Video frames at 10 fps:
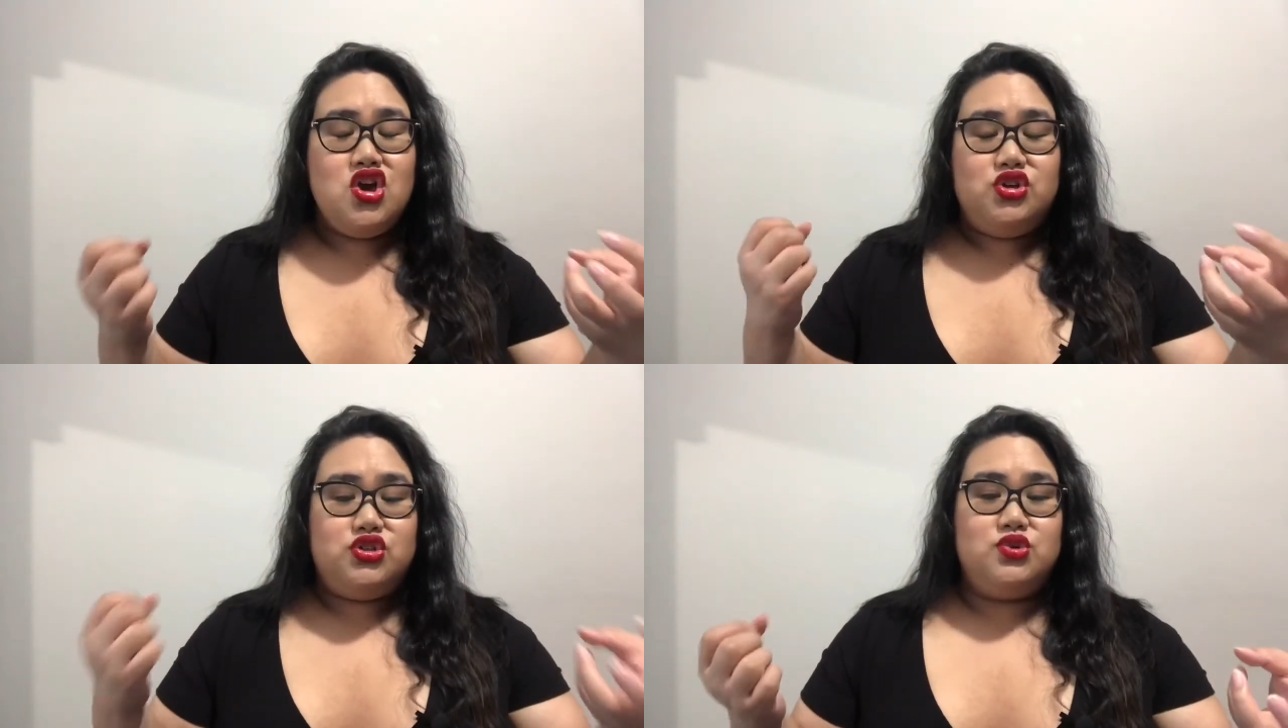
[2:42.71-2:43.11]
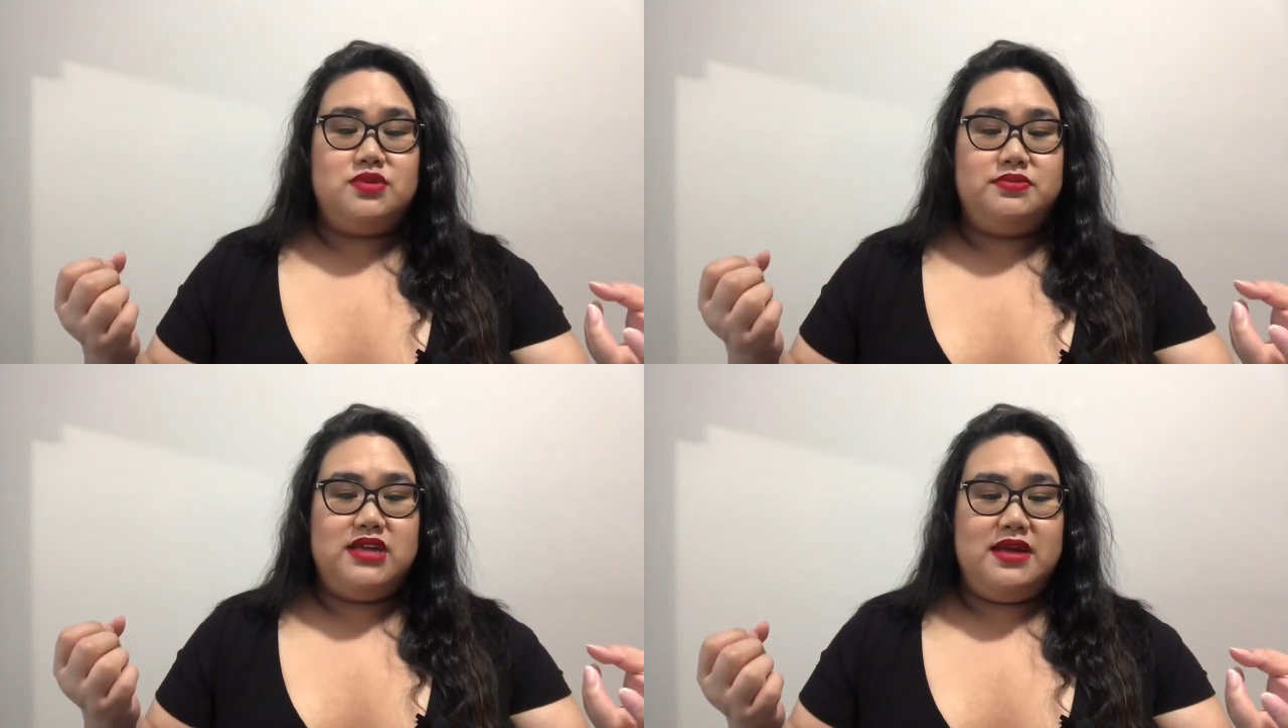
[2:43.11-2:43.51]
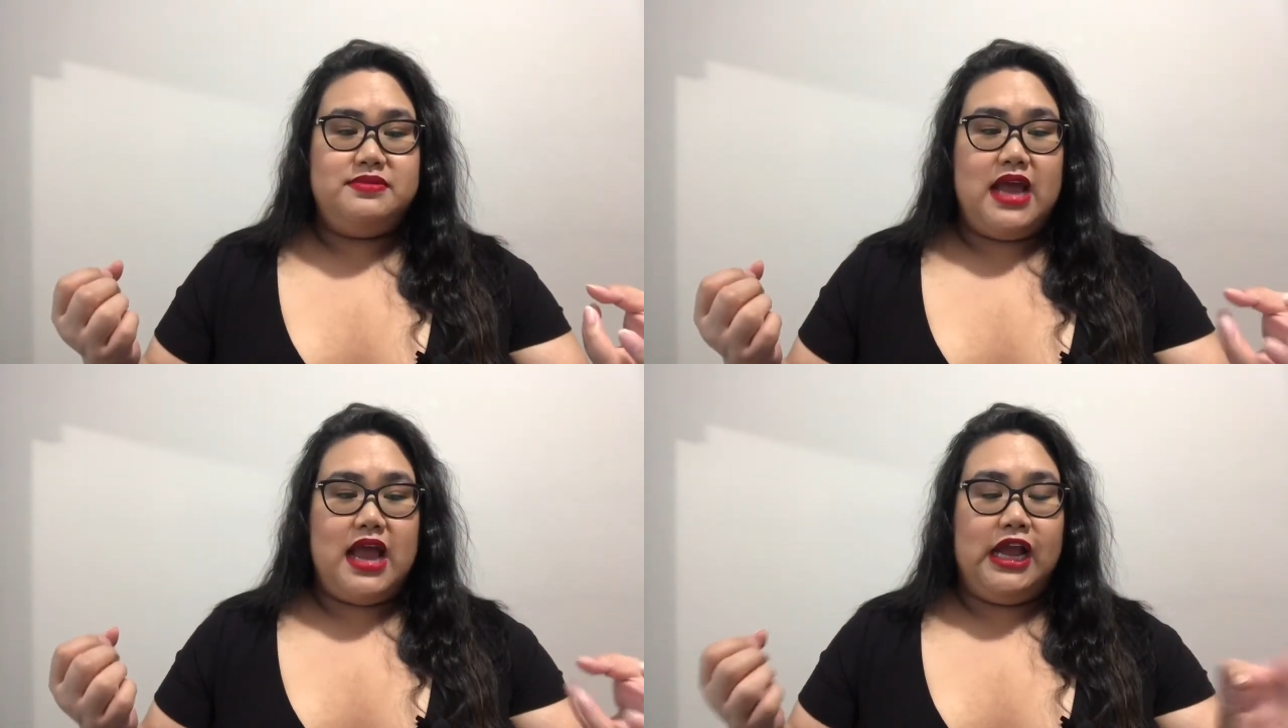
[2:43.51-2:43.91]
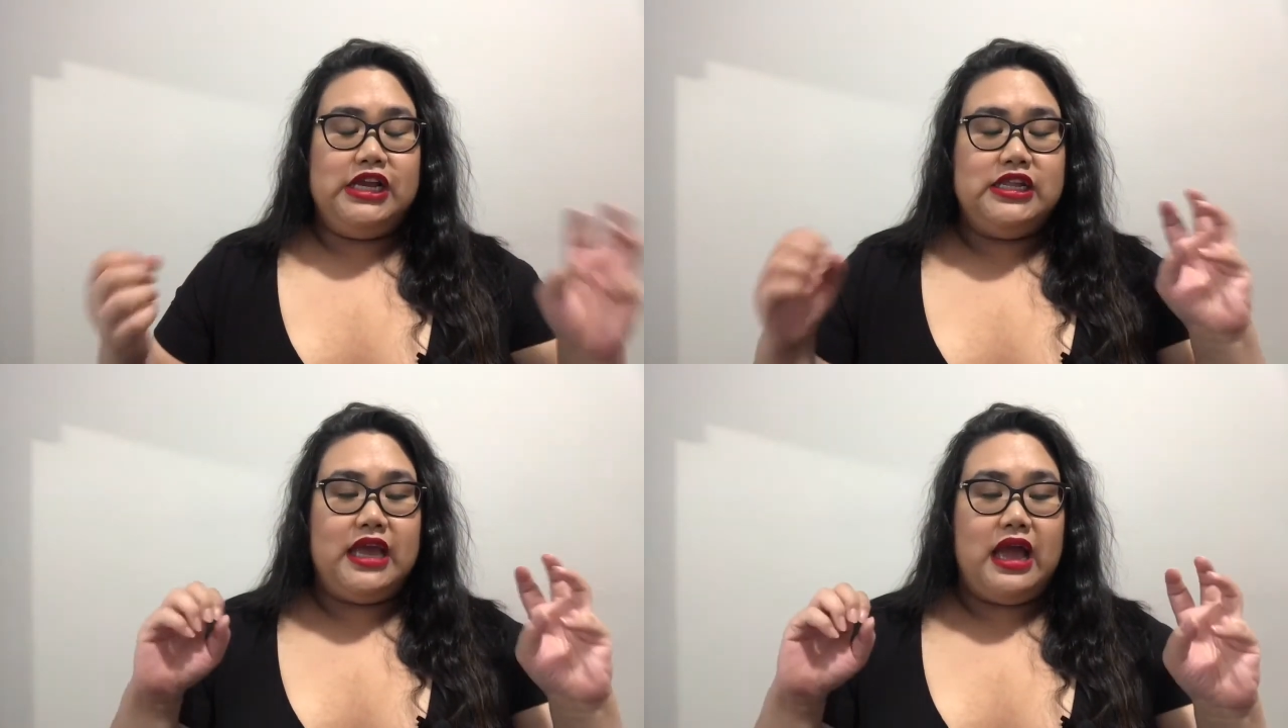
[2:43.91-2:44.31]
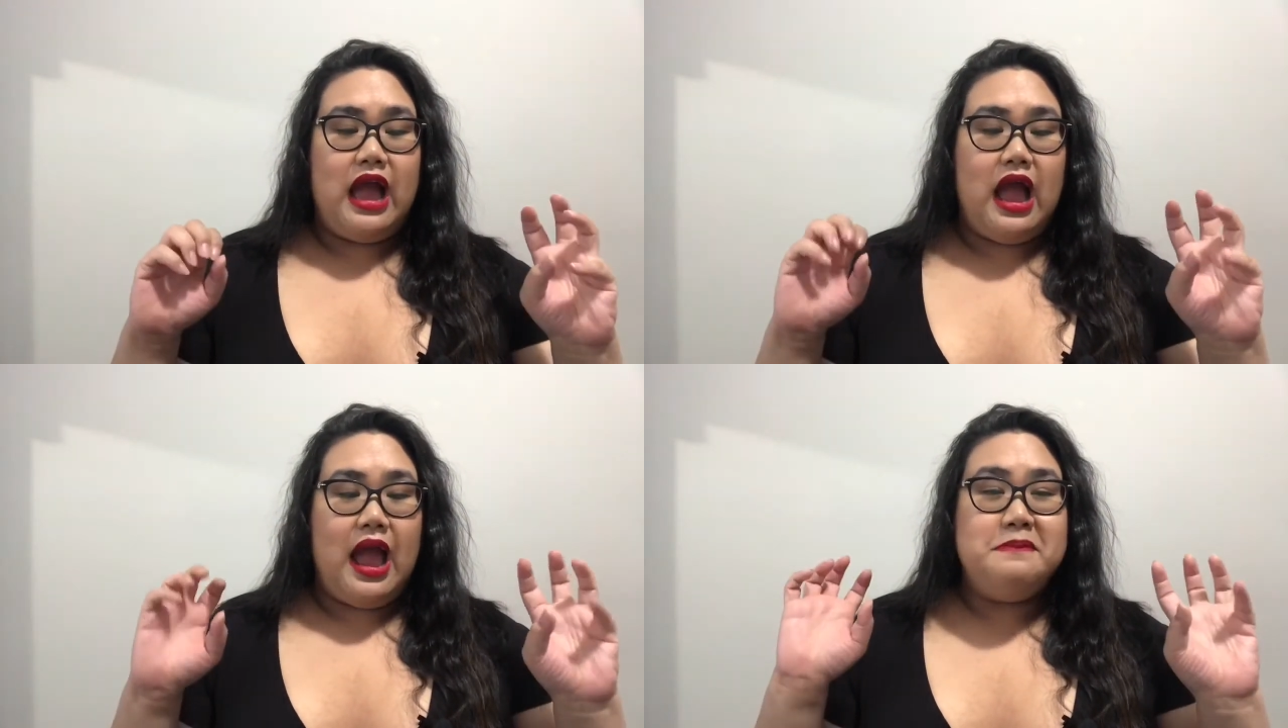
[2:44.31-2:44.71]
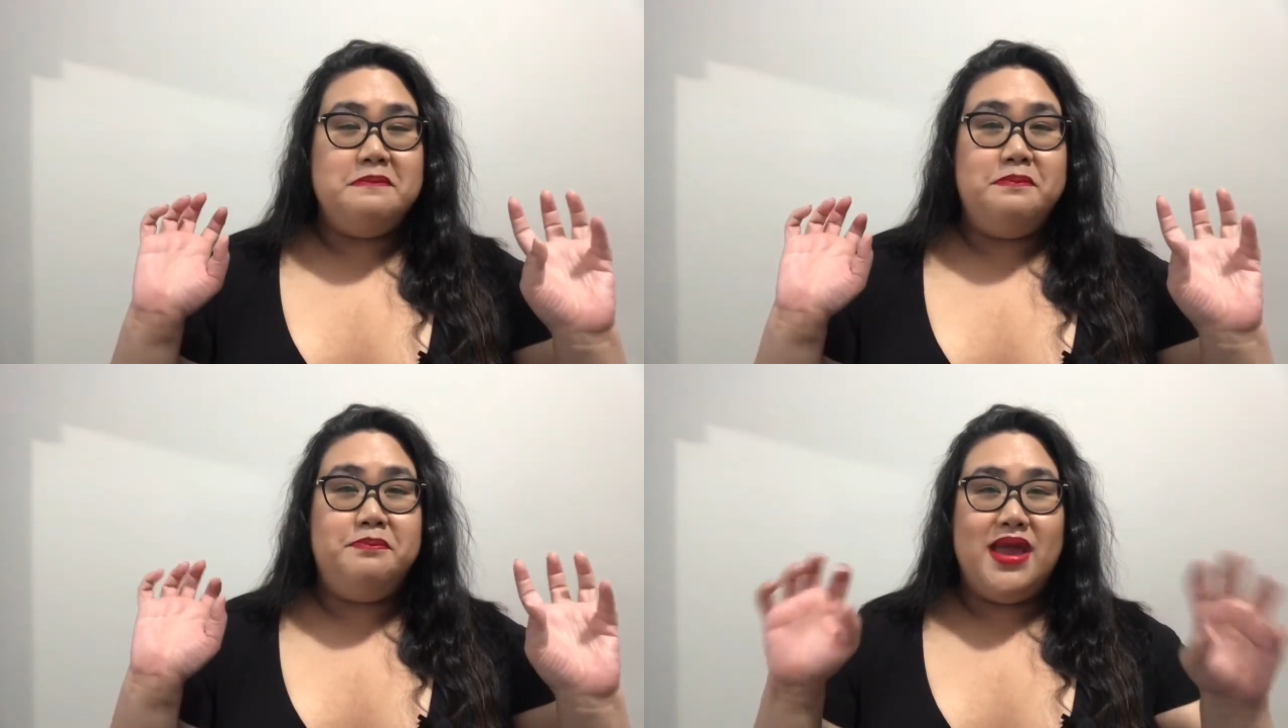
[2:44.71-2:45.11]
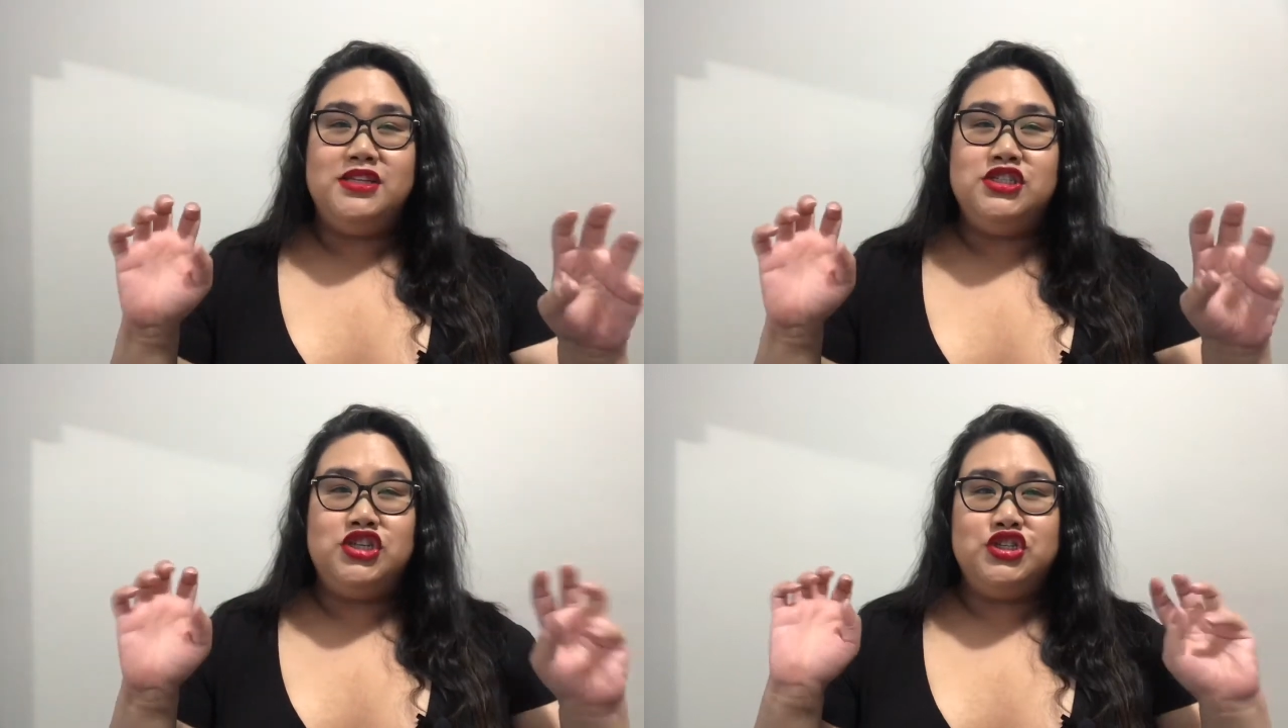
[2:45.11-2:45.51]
So sometimes I like, I binge